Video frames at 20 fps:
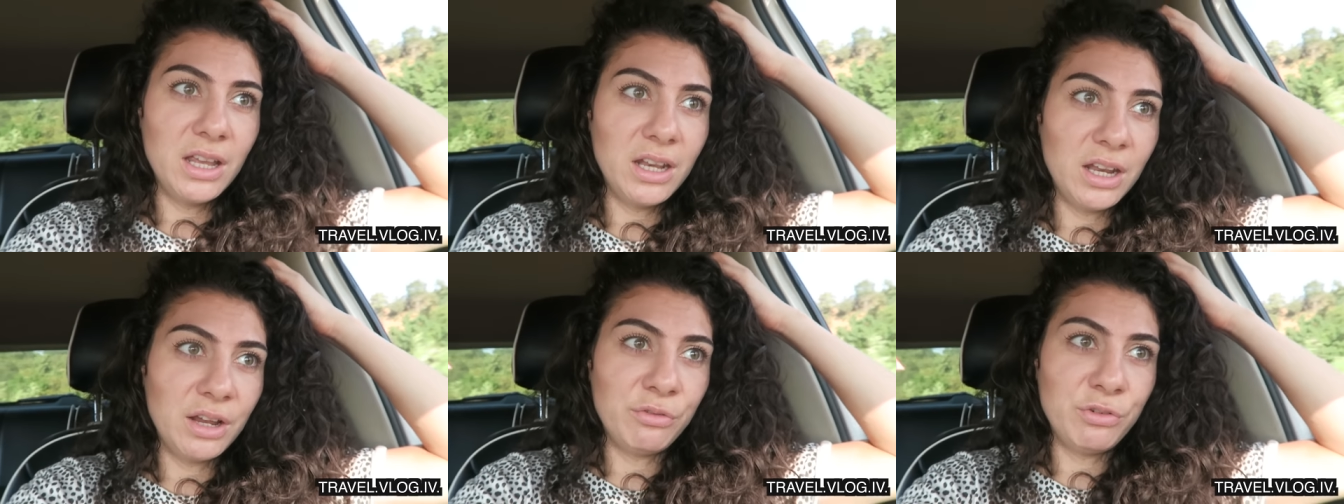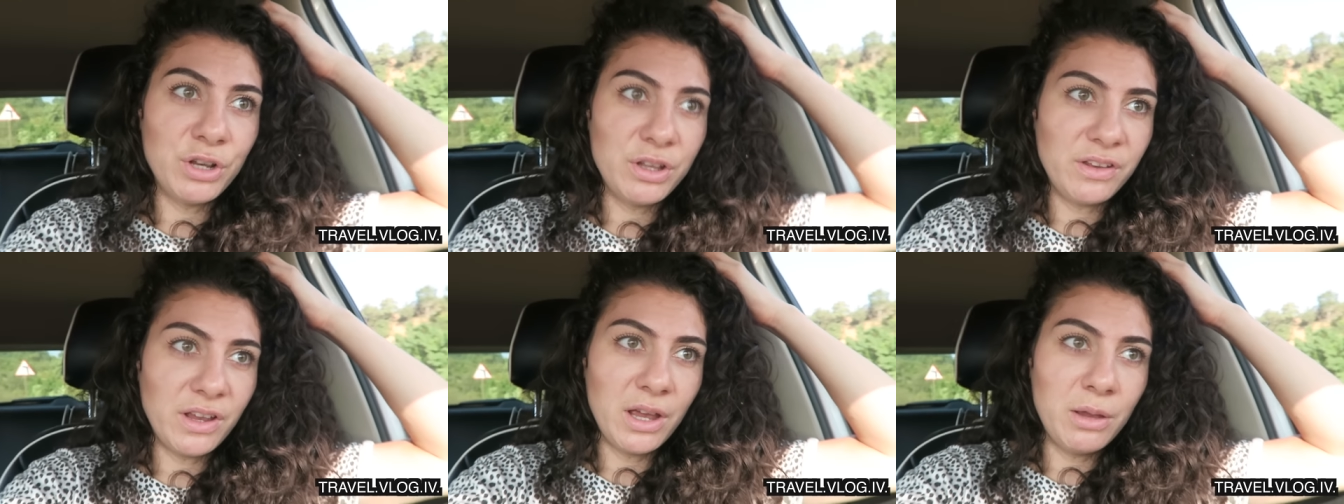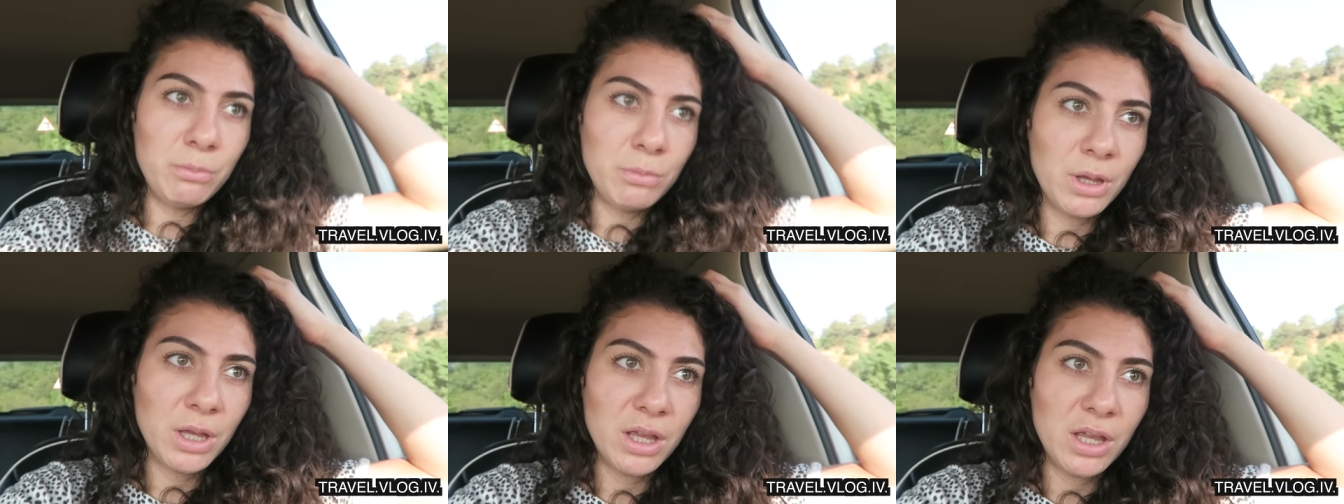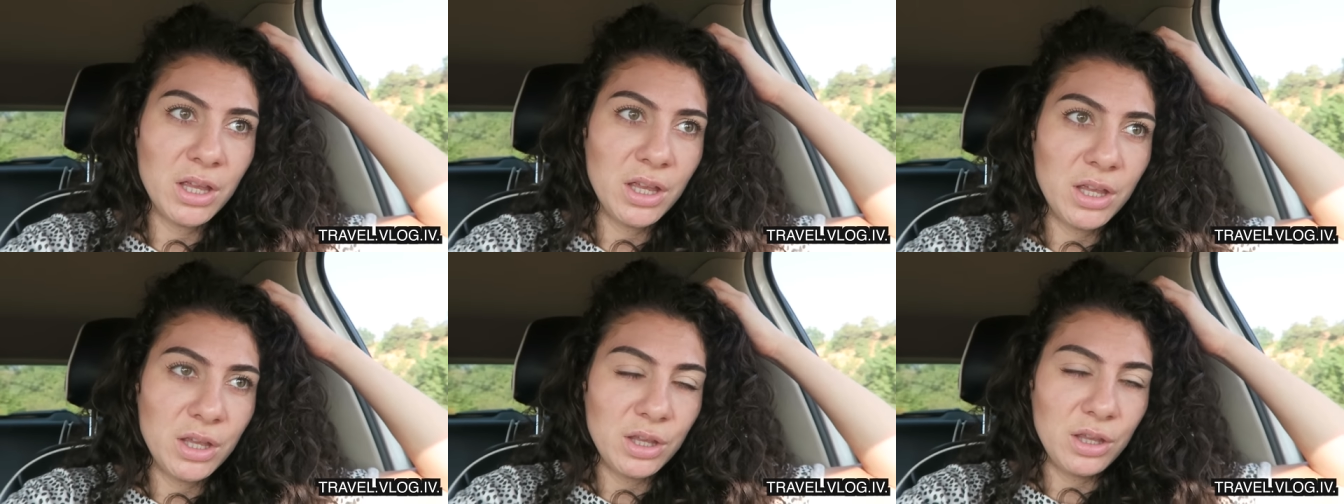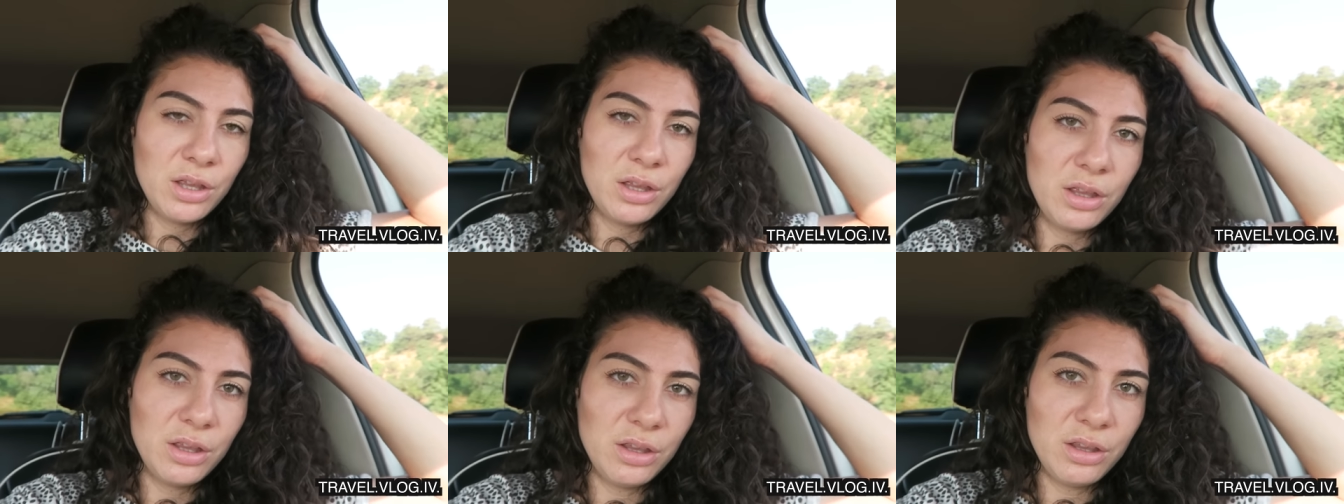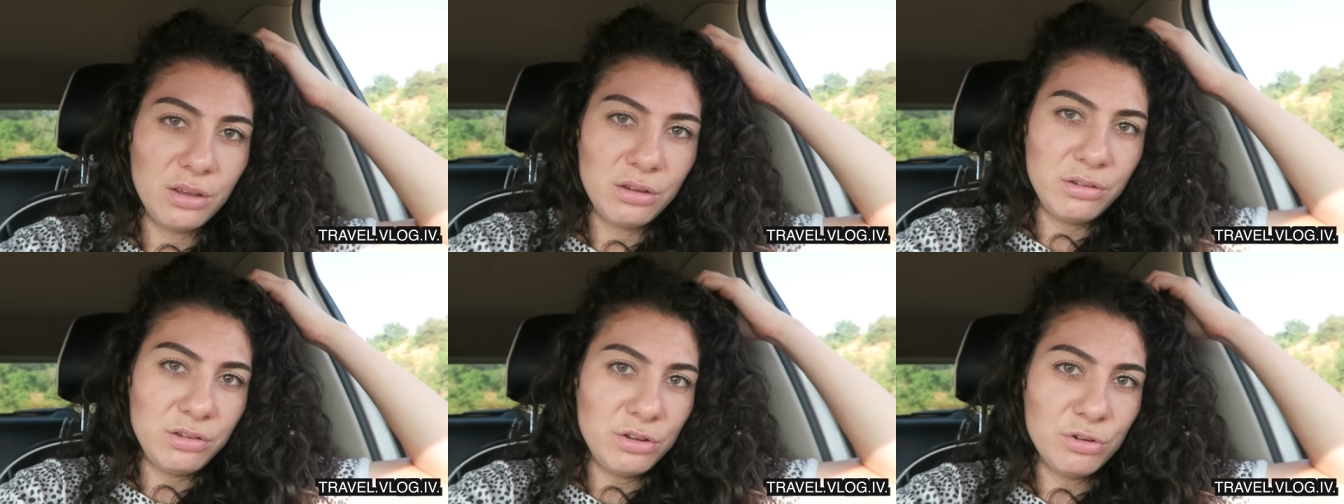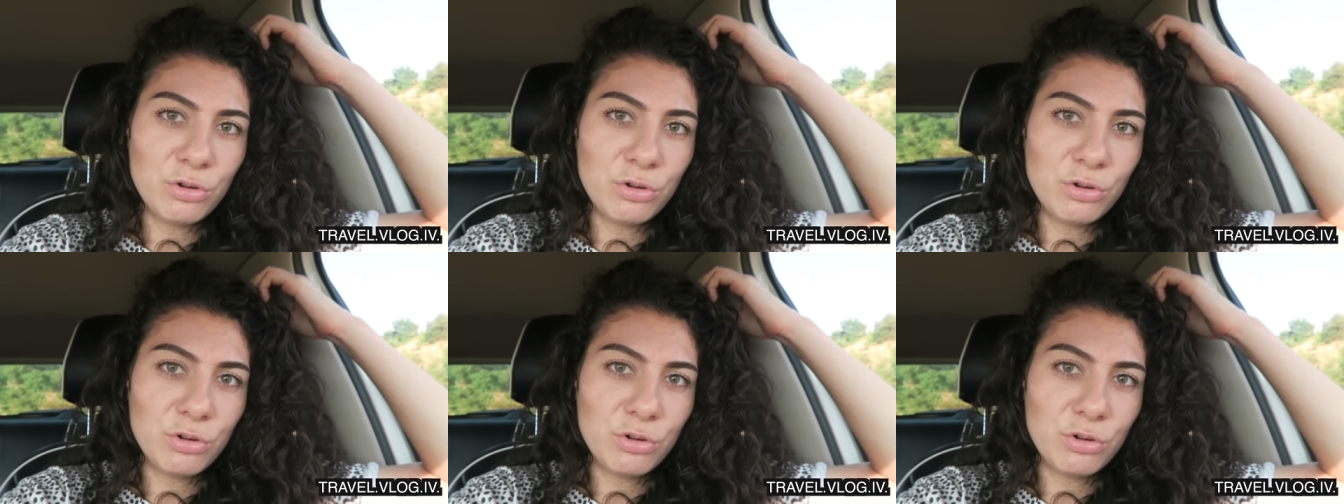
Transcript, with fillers: and every time